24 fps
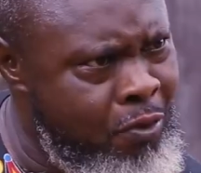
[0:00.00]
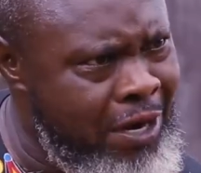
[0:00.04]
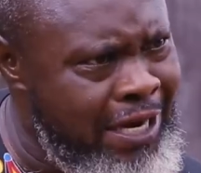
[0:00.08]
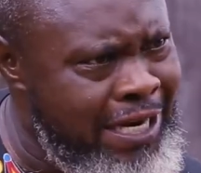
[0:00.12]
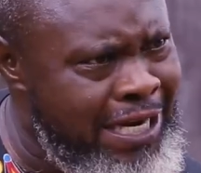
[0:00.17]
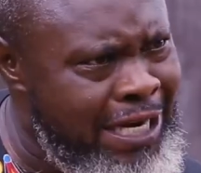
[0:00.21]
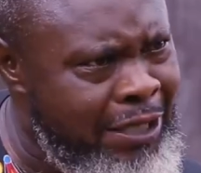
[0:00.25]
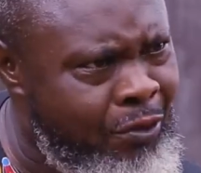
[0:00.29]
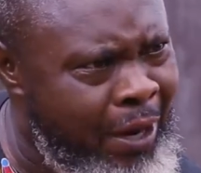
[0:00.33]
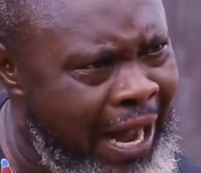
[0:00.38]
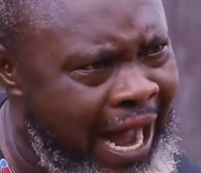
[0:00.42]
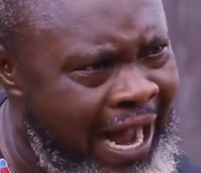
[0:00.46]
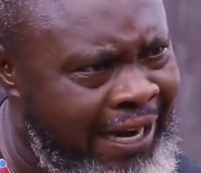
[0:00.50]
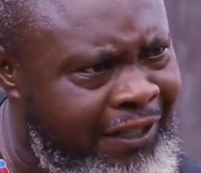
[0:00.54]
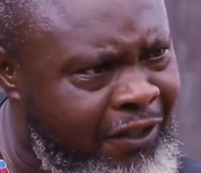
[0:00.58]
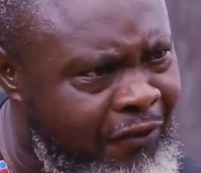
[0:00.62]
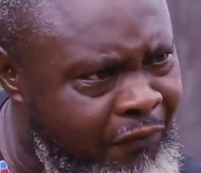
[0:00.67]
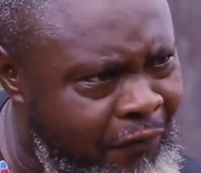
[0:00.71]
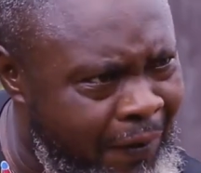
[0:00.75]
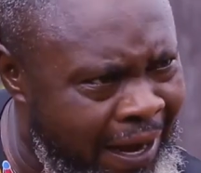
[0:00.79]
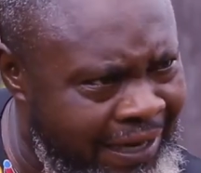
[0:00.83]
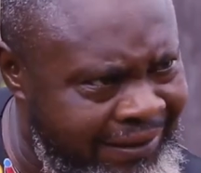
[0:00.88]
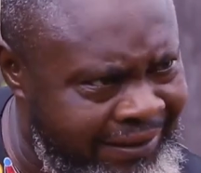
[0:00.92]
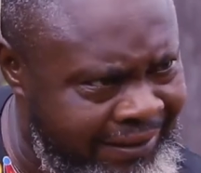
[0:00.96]
We need to
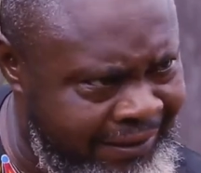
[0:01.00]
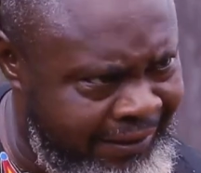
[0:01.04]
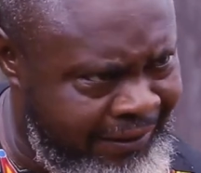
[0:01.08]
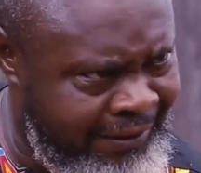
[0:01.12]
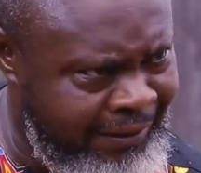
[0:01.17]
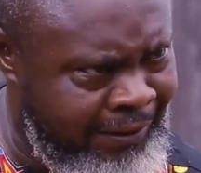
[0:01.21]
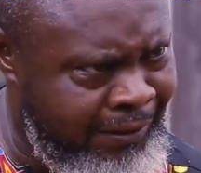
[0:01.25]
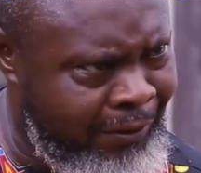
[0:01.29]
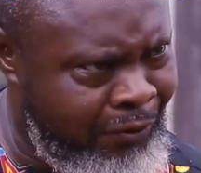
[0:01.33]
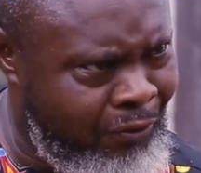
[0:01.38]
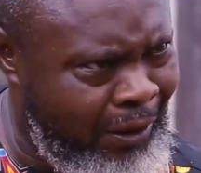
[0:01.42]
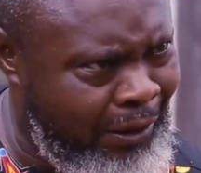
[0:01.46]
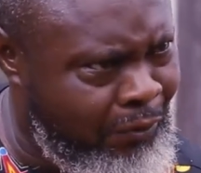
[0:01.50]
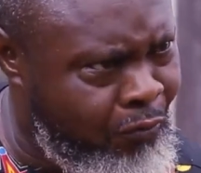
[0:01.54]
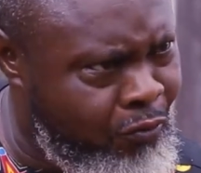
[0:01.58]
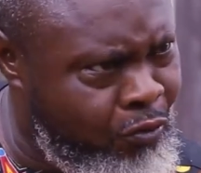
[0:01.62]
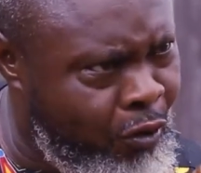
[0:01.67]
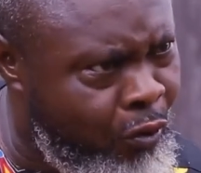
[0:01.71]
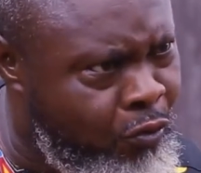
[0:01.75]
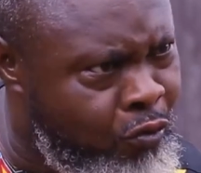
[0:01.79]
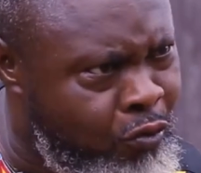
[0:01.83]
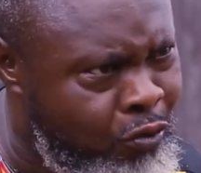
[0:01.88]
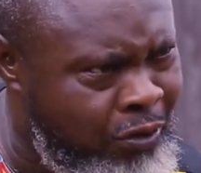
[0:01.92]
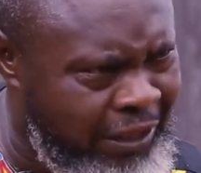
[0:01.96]
act fast so
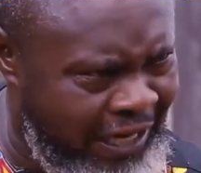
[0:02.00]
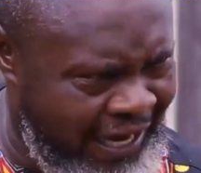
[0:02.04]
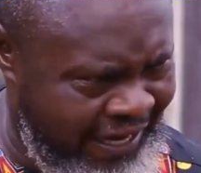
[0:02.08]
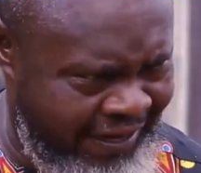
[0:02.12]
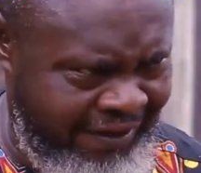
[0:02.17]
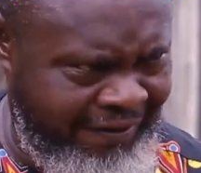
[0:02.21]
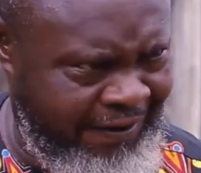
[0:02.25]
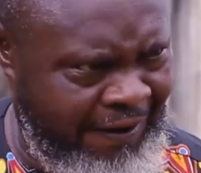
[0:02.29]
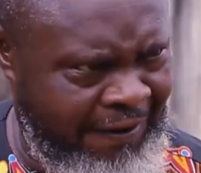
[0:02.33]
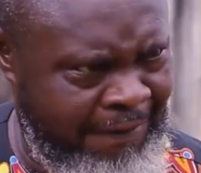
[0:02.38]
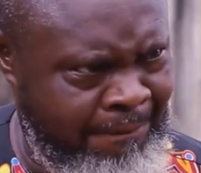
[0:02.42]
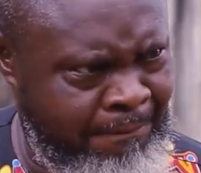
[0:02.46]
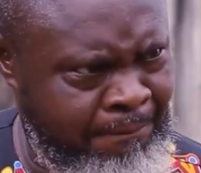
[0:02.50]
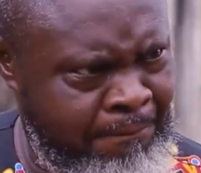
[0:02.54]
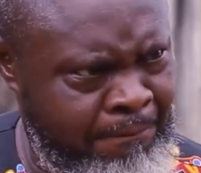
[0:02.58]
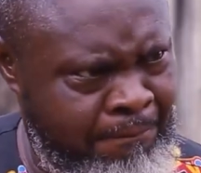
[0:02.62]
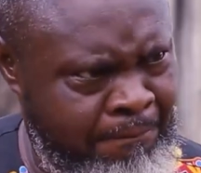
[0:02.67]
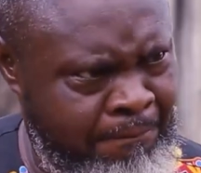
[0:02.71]
that we don't lose anything.